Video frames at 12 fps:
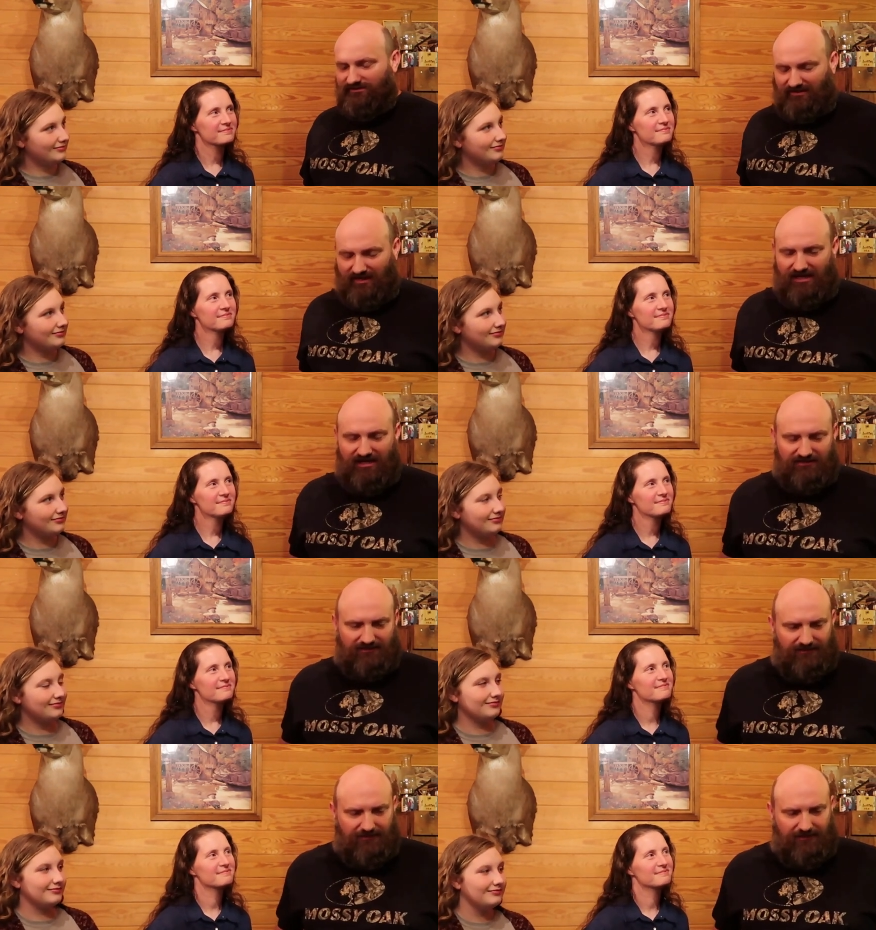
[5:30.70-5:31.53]

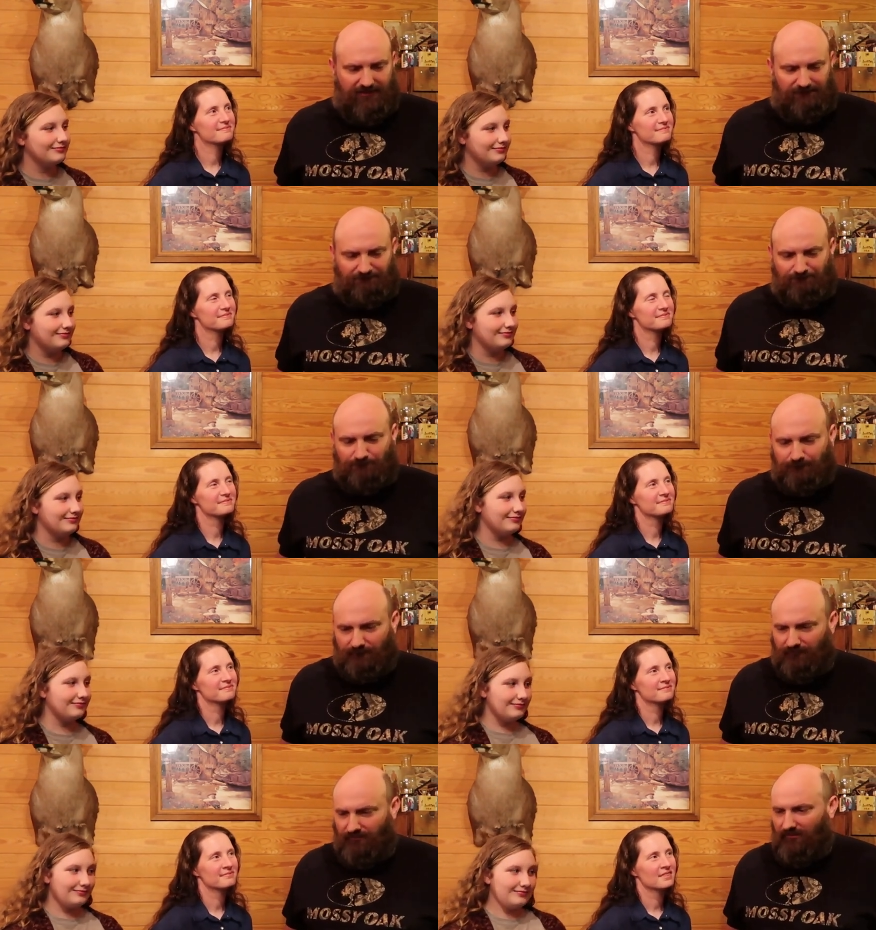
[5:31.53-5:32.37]
Speaker 1: stacked. And uh,
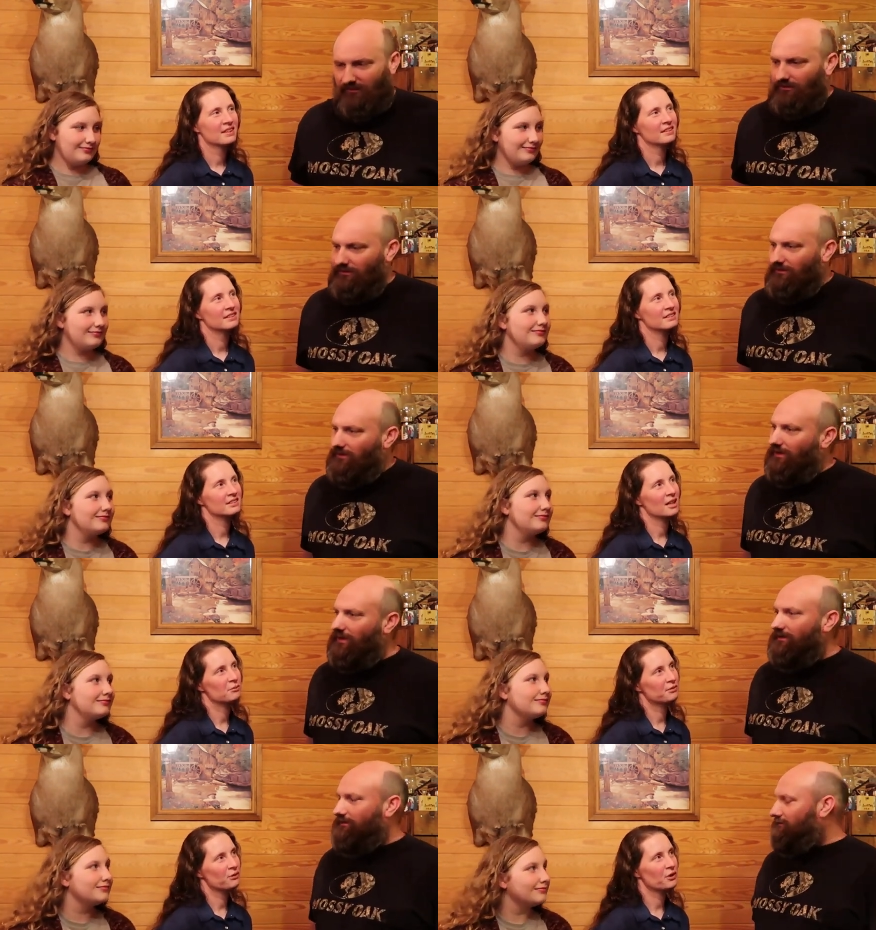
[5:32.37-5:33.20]
Speaker 2: day
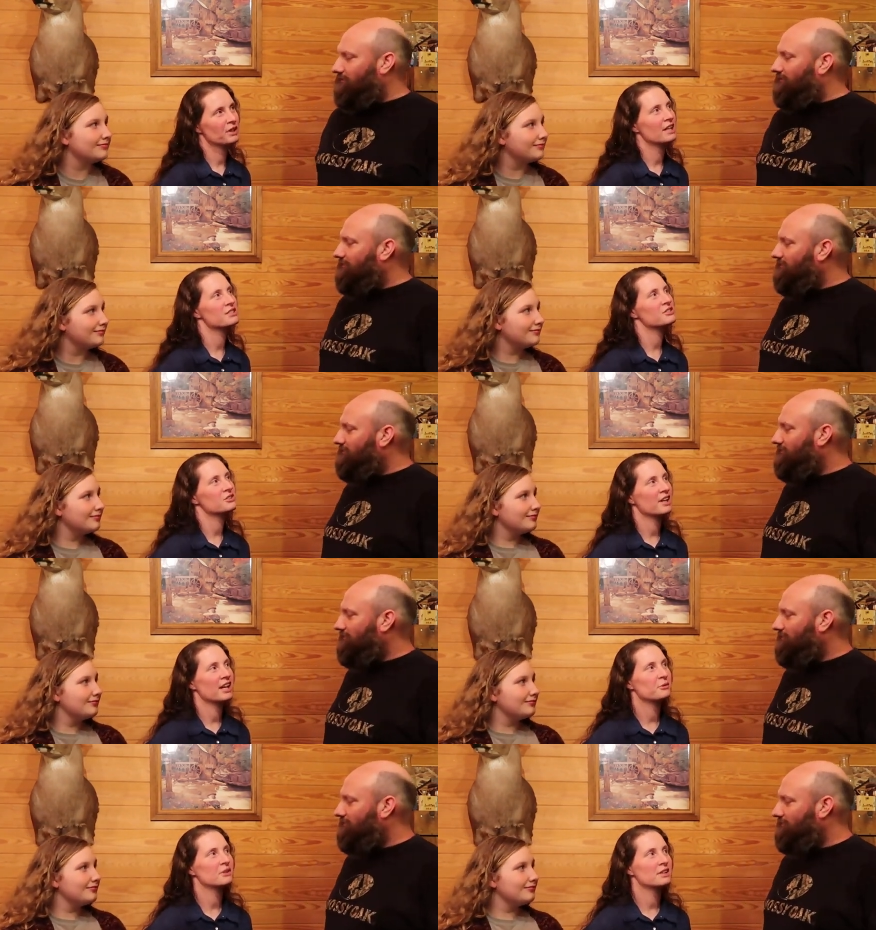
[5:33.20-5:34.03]
uh, before
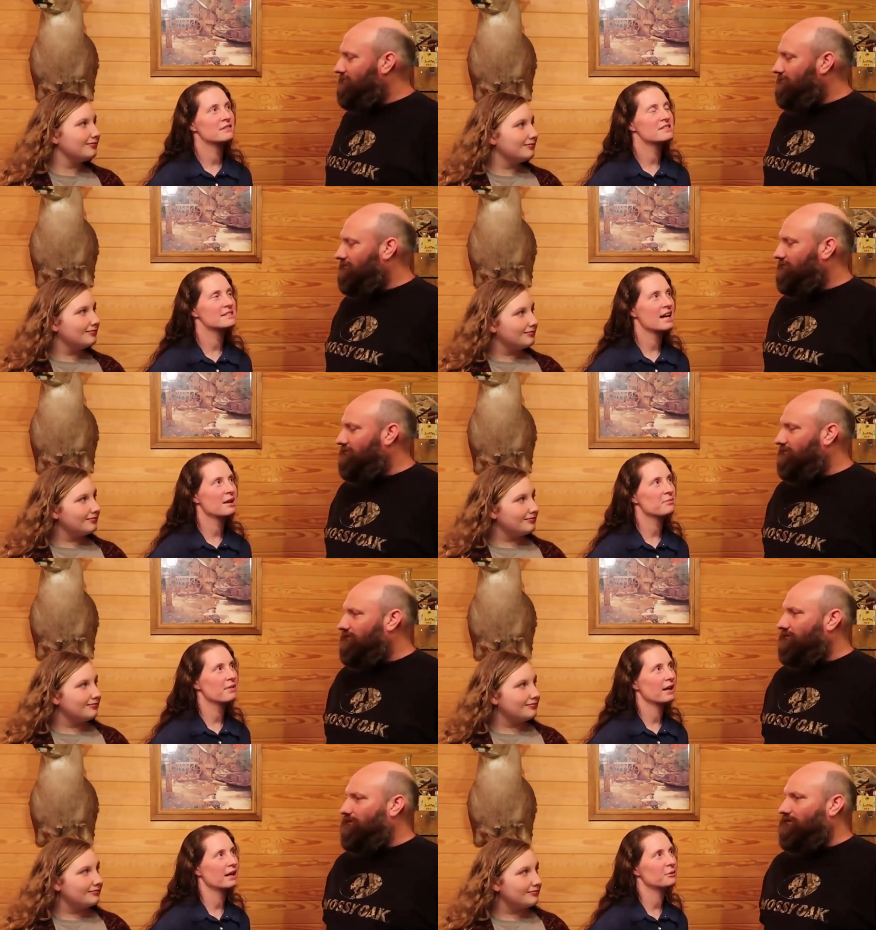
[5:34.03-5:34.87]
yesterday, we did the
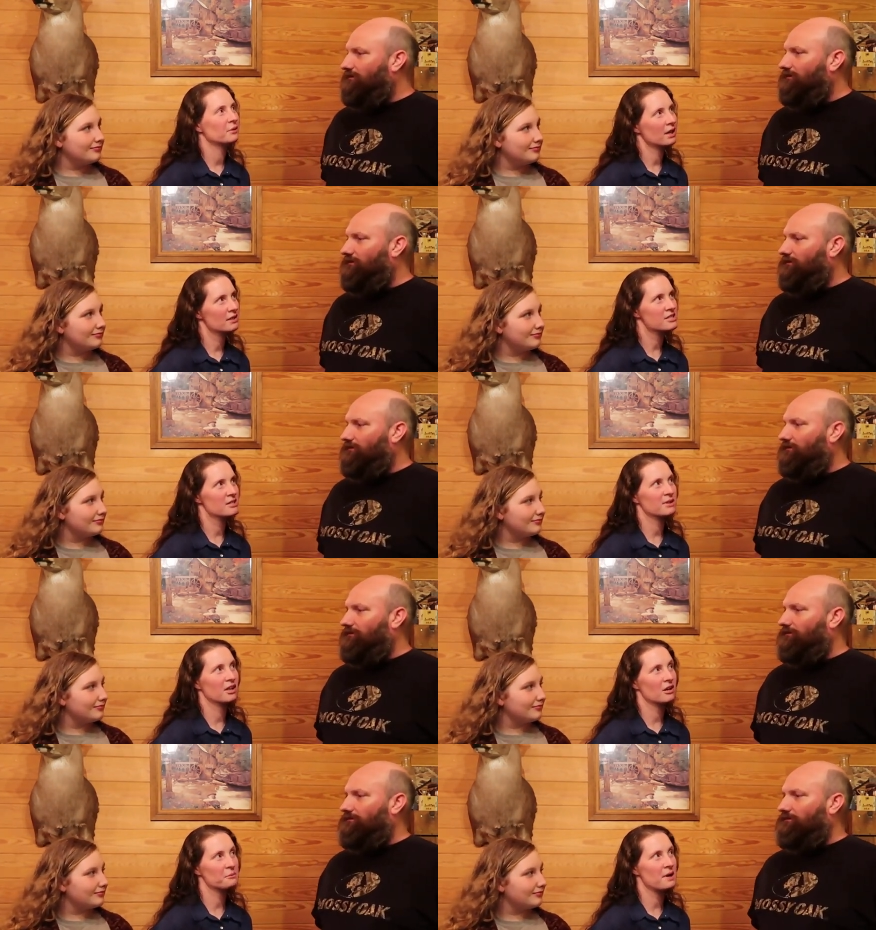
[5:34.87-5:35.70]
same thing. We had two
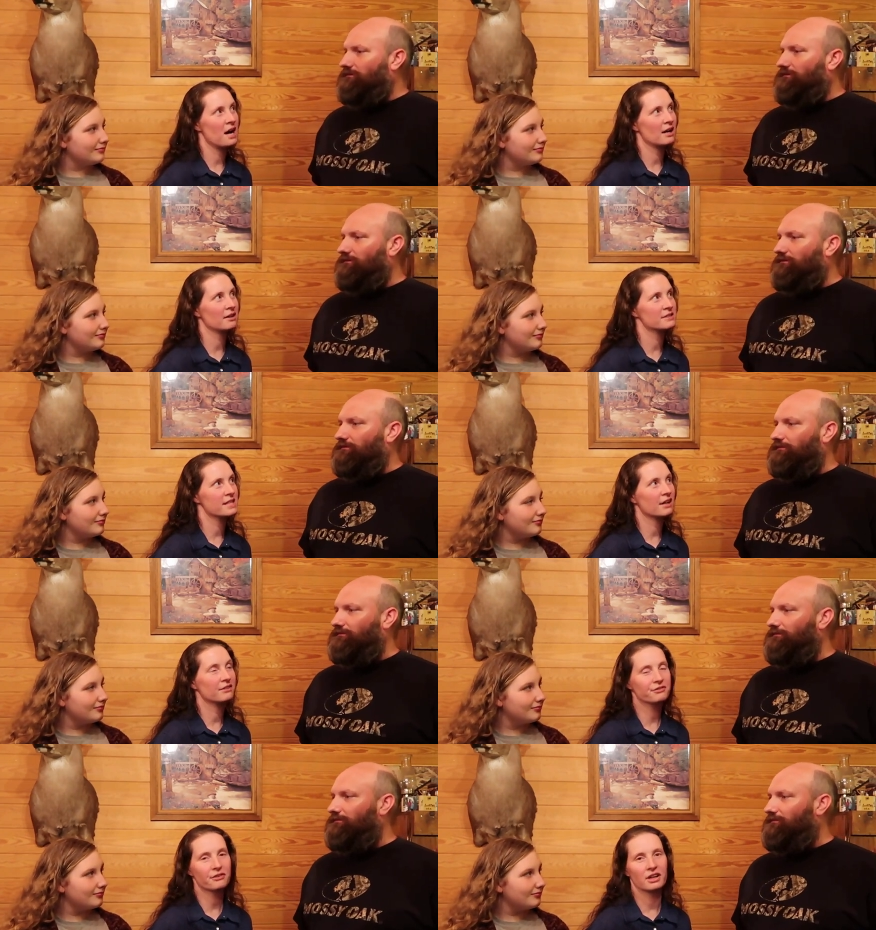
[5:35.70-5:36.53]
big old piles
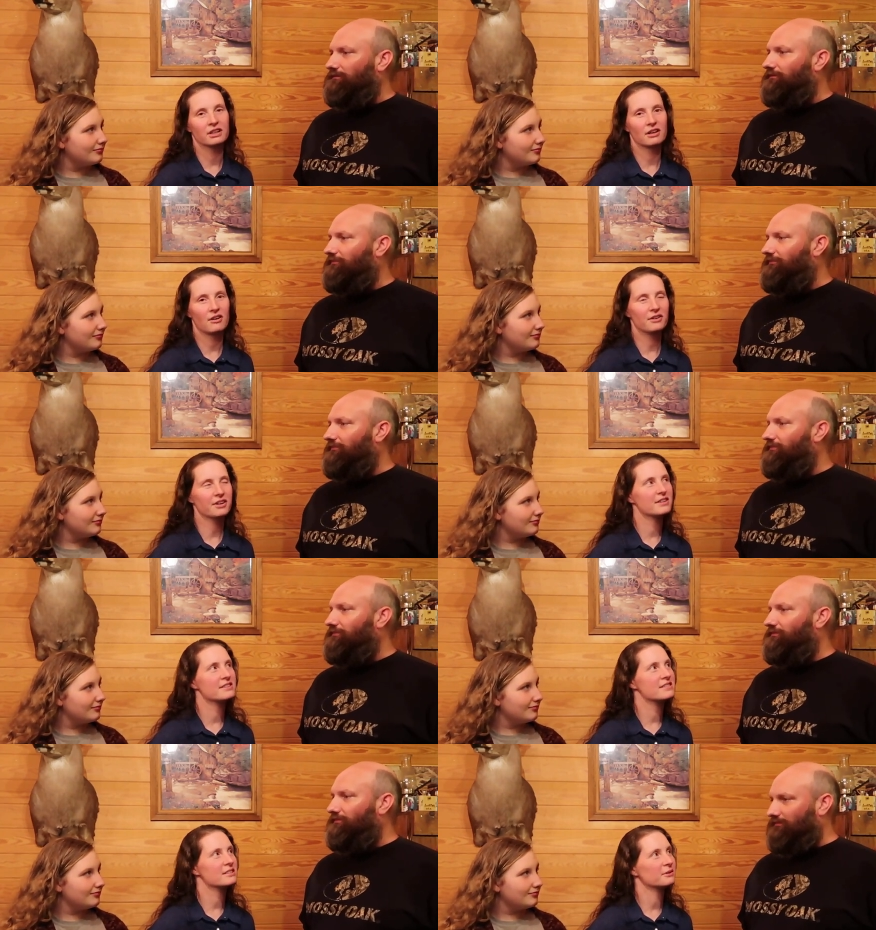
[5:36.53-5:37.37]
out in the front
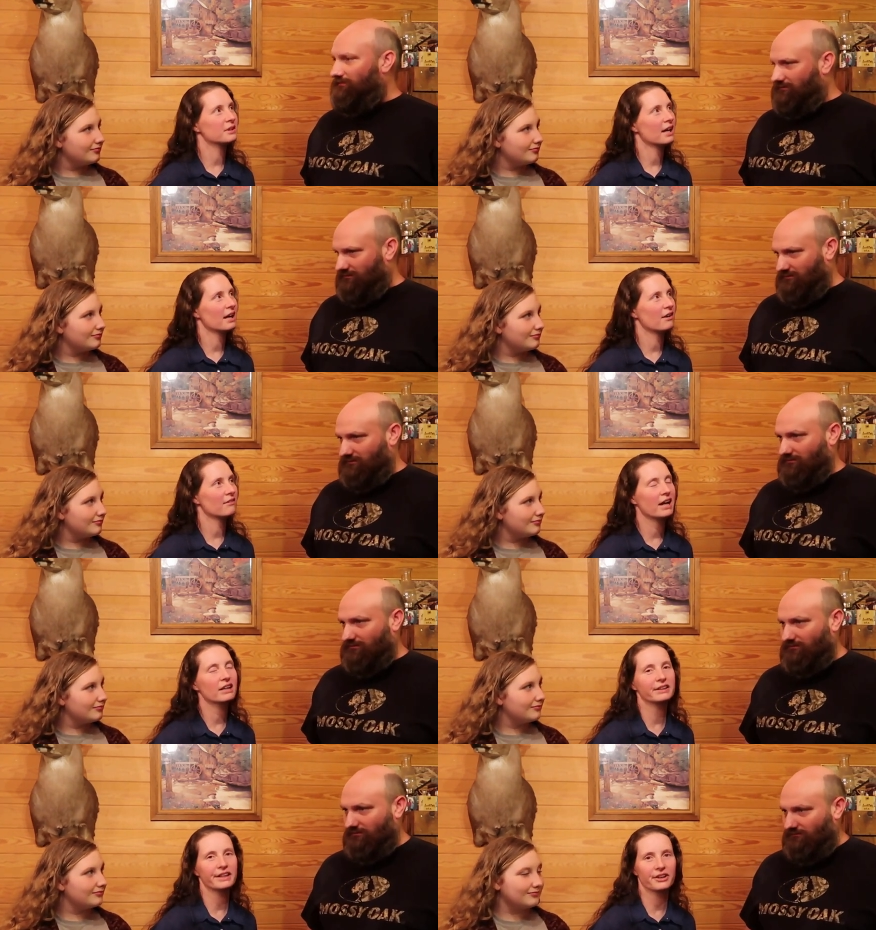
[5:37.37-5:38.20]
yard, so we got all
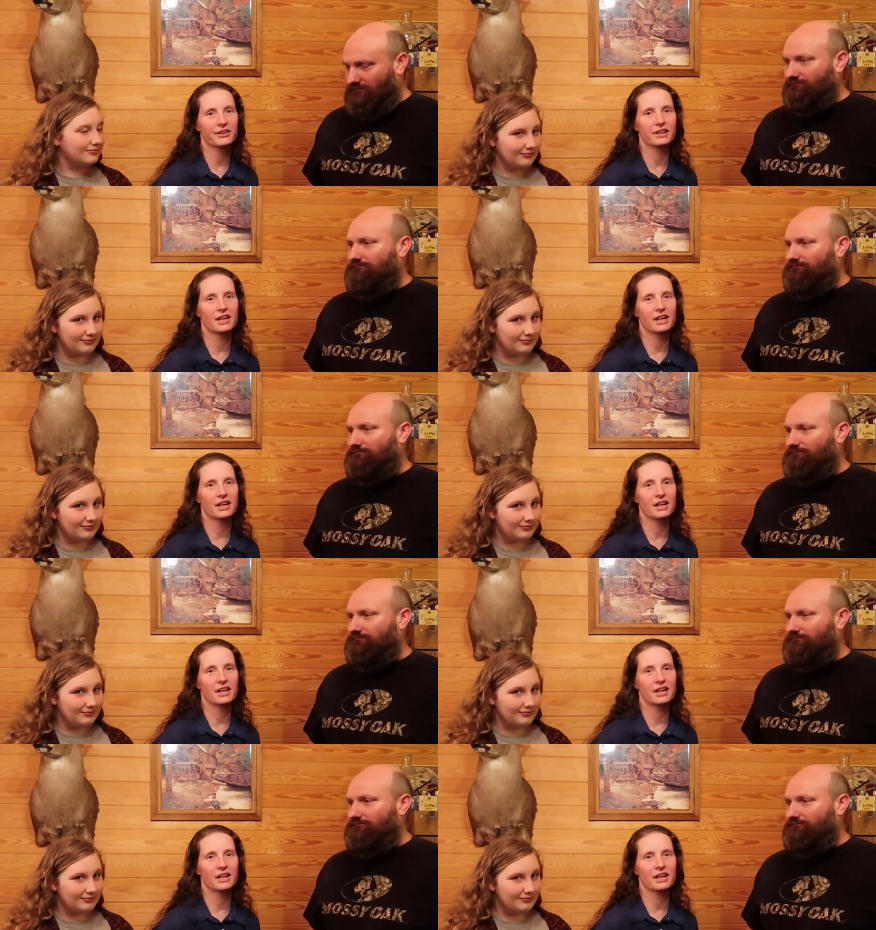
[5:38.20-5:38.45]
that cleared